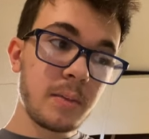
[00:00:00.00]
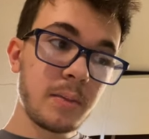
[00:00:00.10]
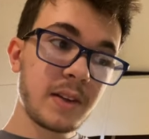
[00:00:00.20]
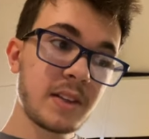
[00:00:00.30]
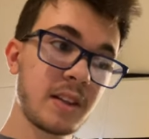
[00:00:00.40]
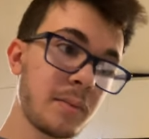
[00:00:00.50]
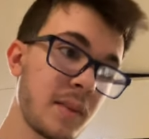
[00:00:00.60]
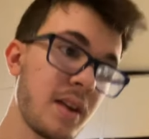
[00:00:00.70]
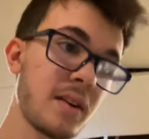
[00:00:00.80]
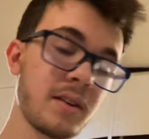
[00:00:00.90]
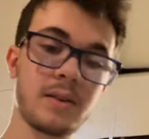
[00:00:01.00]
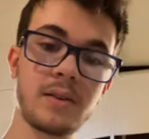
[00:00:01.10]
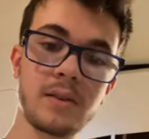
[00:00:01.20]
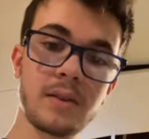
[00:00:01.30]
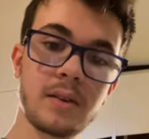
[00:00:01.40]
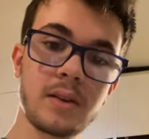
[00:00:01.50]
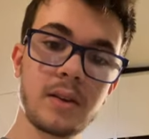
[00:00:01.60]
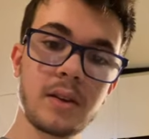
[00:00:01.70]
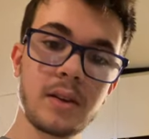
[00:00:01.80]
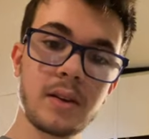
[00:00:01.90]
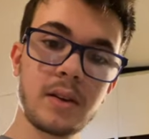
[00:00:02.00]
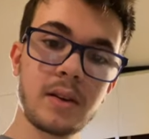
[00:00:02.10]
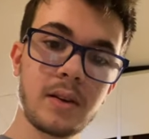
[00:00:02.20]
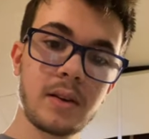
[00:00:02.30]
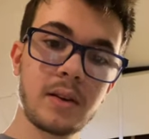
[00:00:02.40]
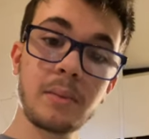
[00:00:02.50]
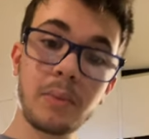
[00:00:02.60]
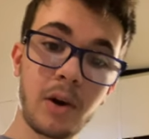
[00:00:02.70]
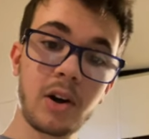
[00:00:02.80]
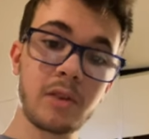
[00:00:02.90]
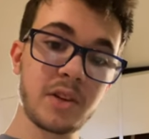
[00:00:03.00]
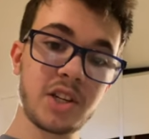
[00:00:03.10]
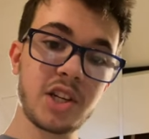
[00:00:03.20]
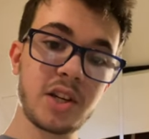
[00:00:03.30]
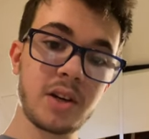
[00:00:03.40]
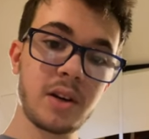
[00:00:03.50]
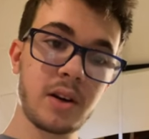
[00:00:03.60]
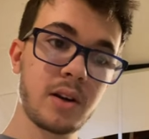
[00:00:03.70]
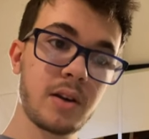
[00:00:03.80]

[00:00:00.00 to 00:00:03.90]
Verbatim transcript: but to the media, Martin Bashir,